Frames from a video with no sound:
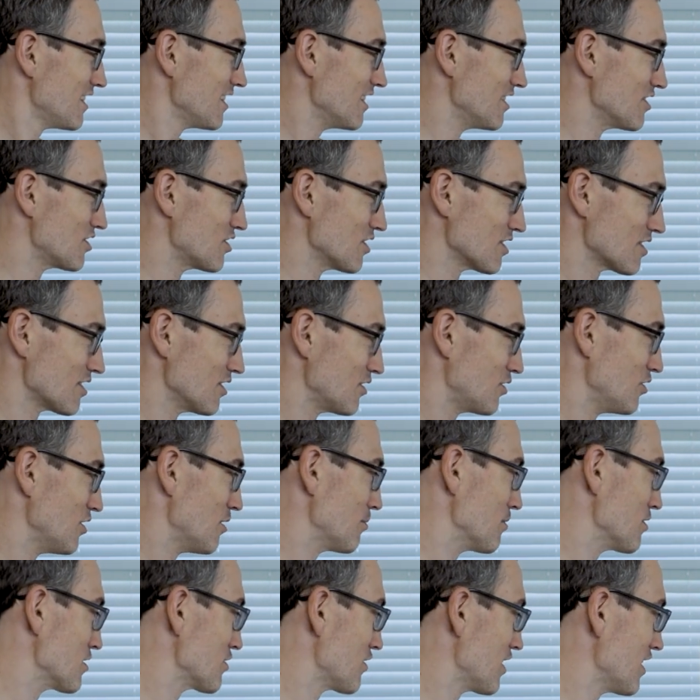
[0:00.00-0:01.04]
It's just the two
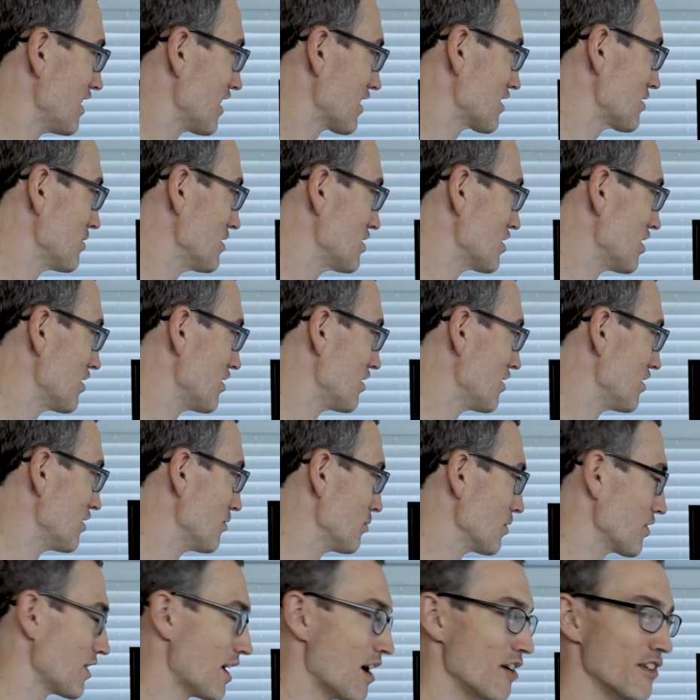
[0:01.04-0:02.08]
numbers right next to each other
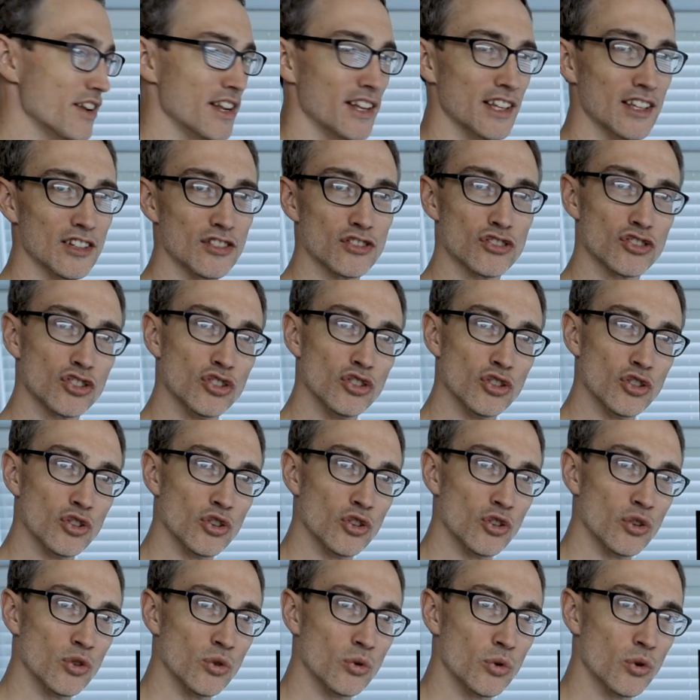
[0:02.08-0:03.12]
without any
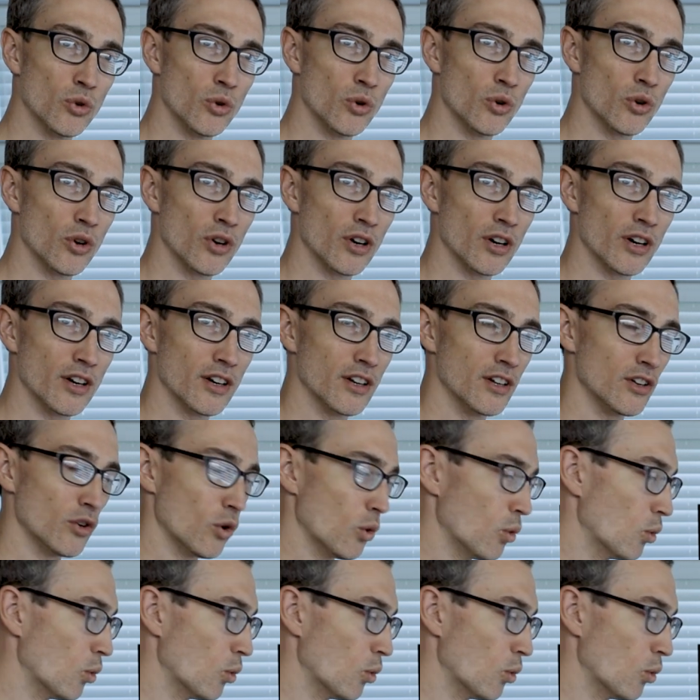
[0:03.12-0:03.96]
to or